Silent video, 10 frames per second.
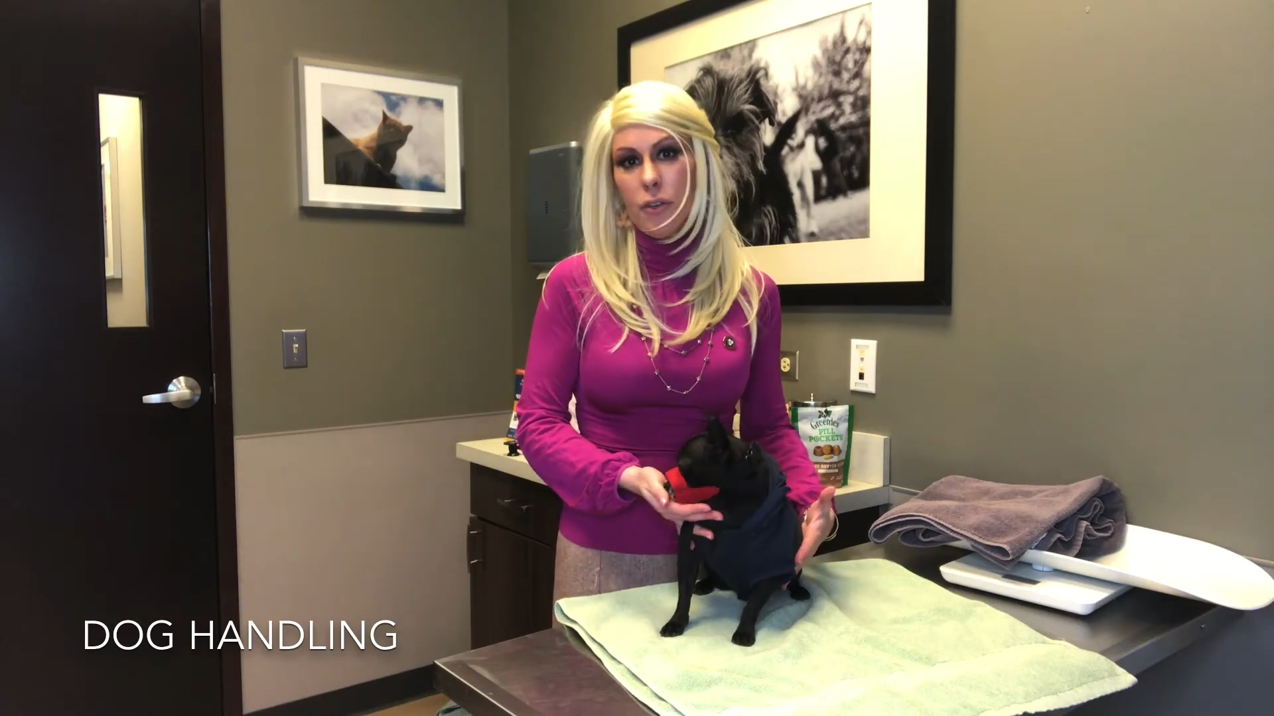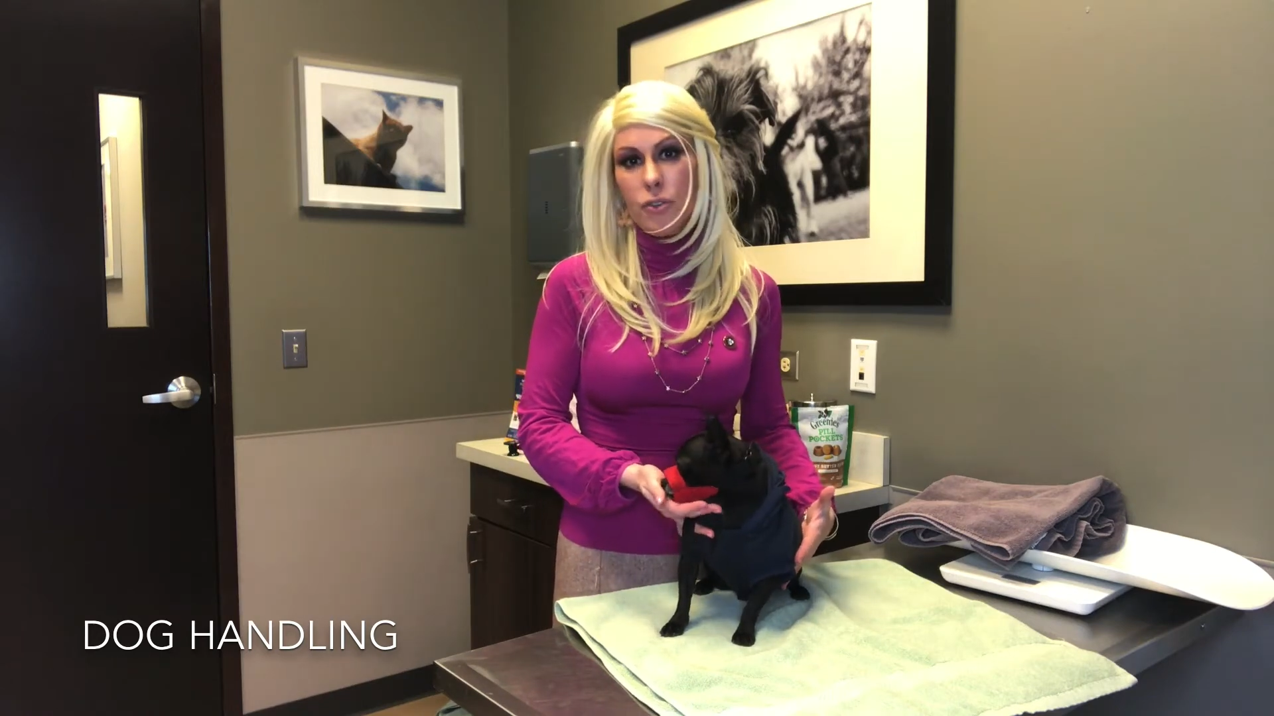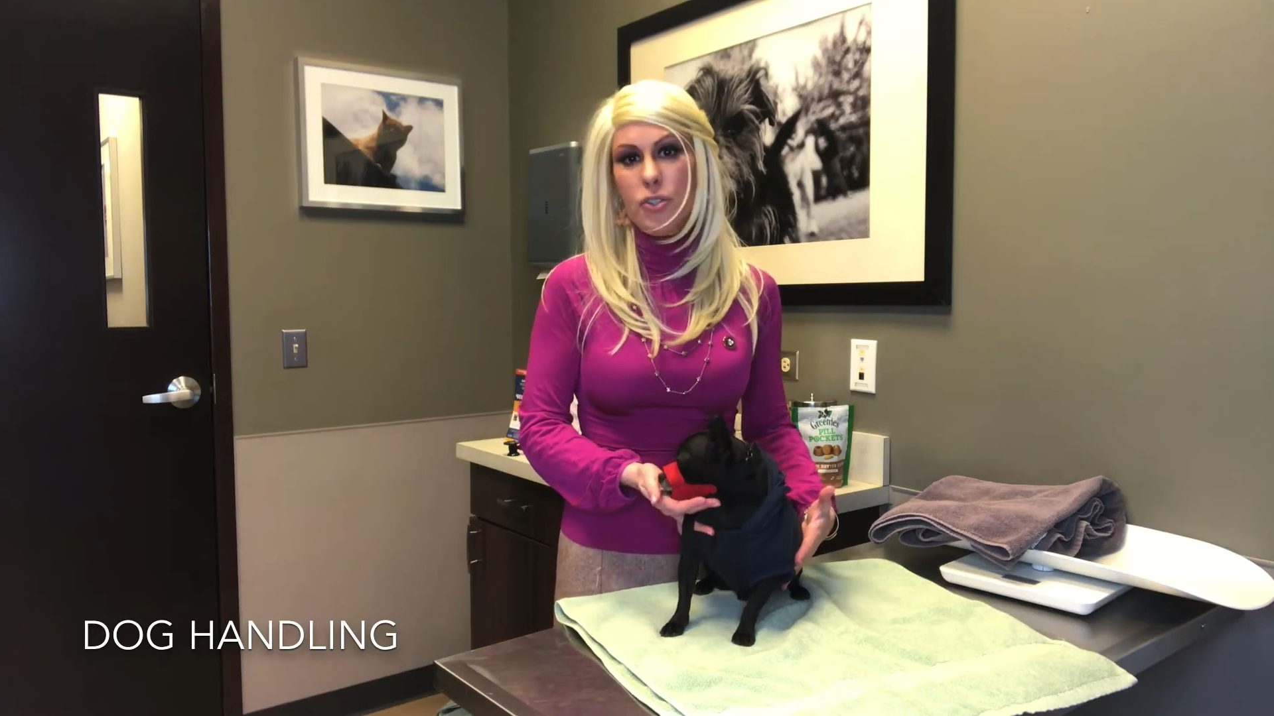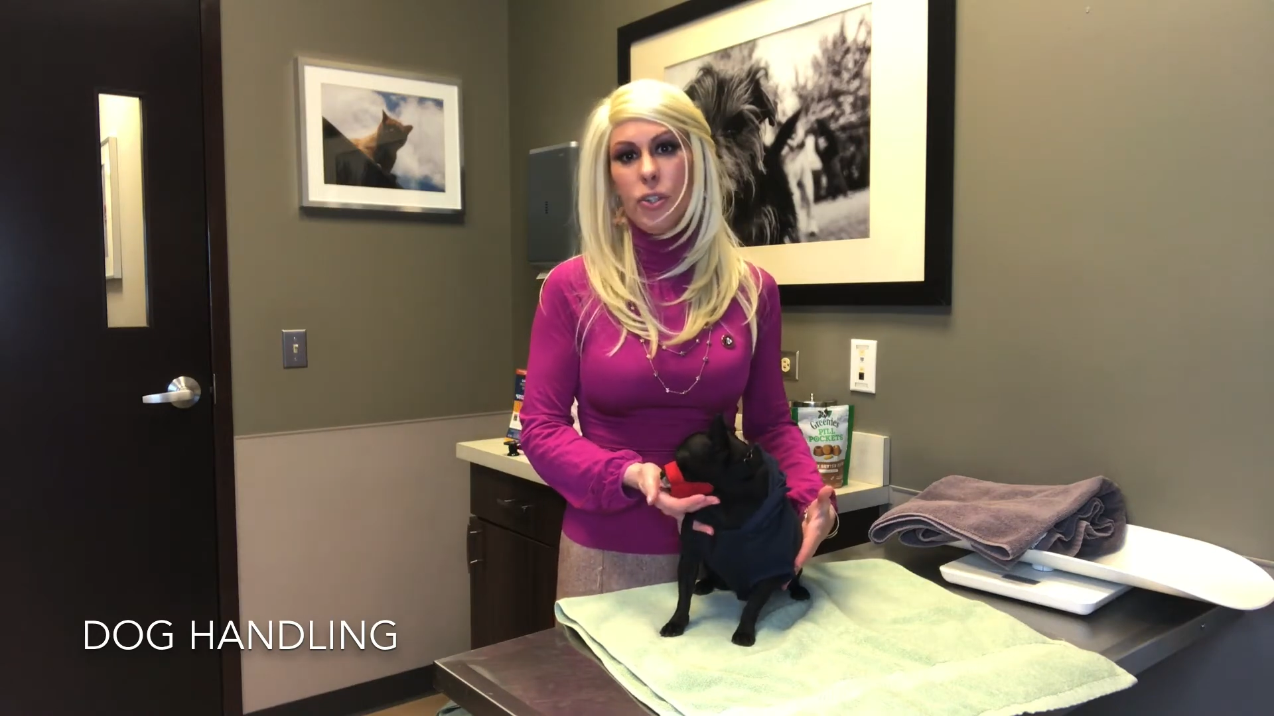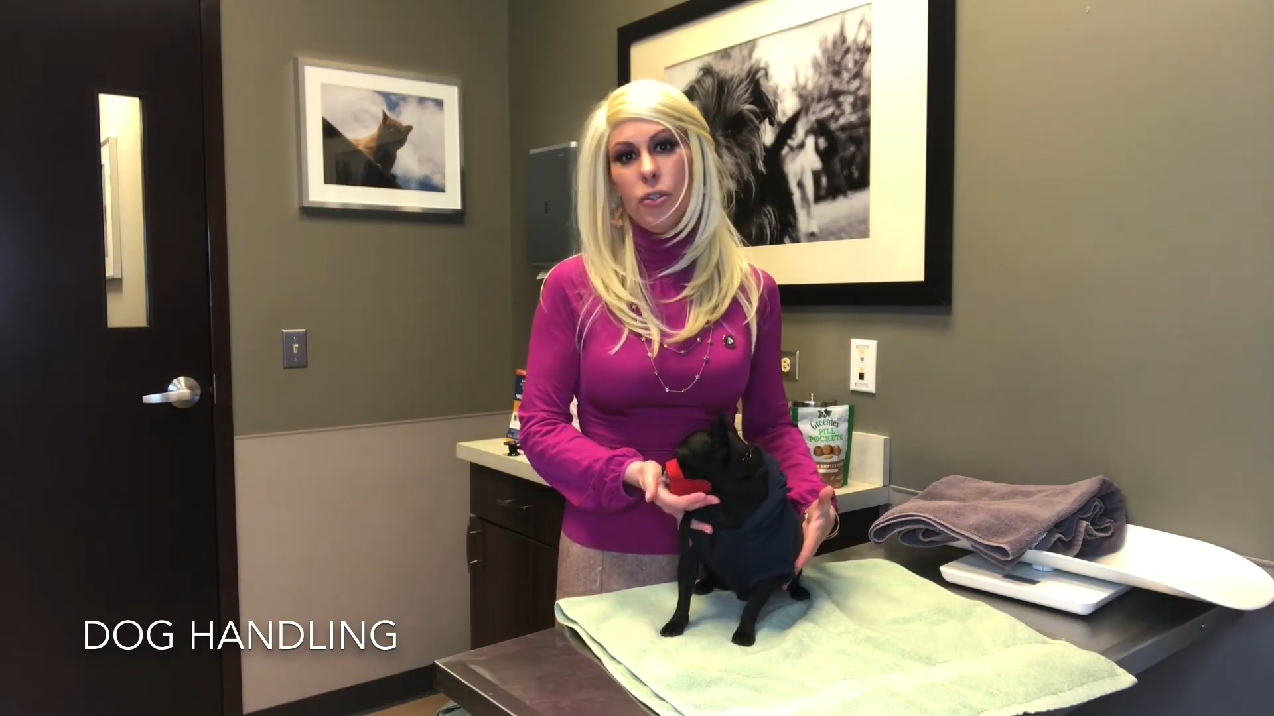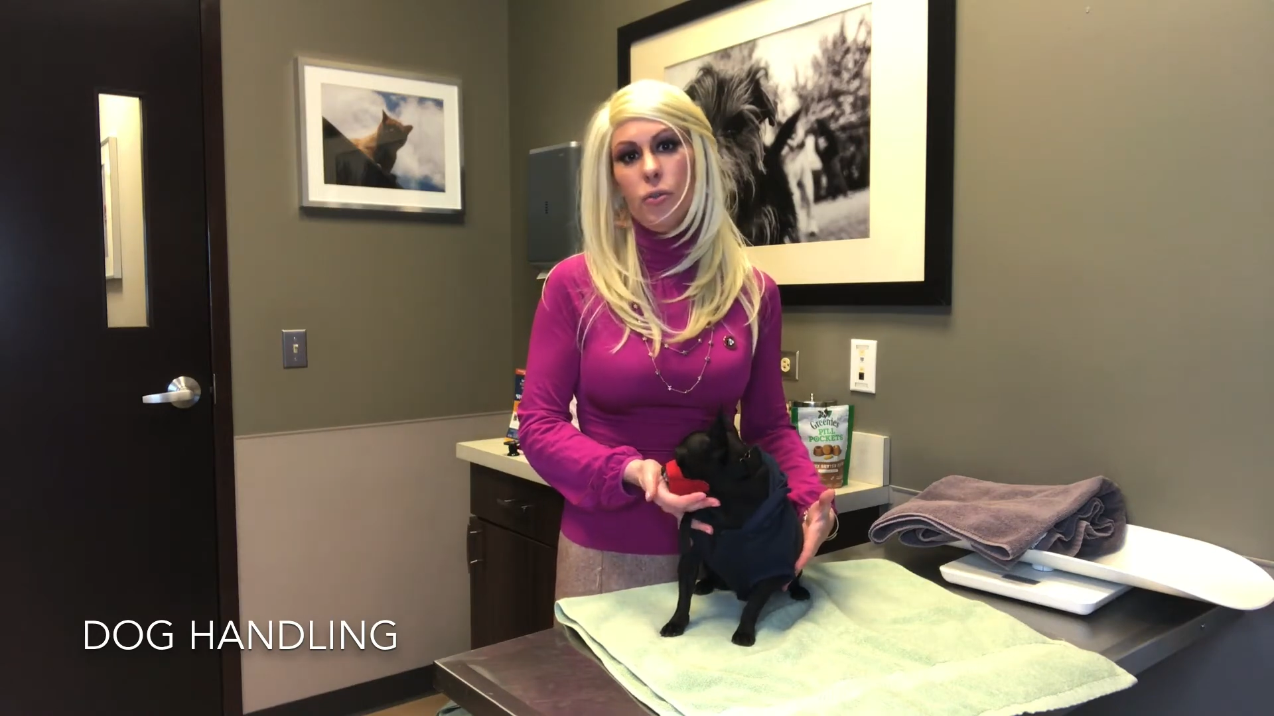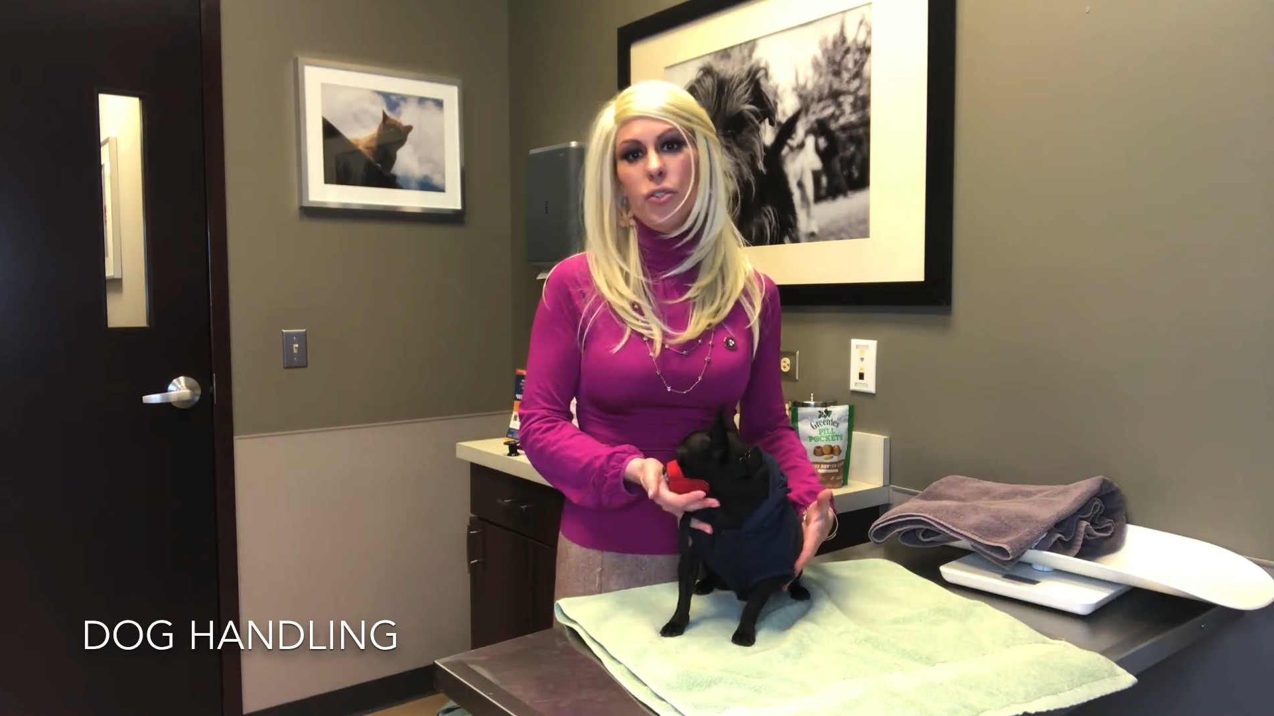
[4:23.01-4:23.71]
or two